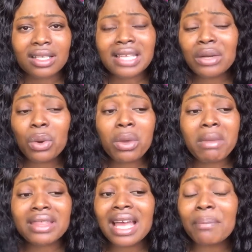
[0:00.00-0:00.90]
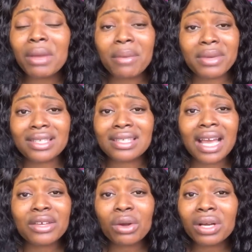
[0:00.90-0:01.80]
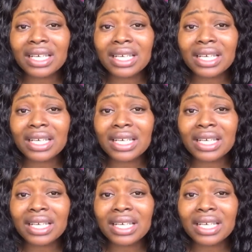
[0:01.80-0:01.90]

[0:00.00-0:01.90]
They're not women, they are babies, they are young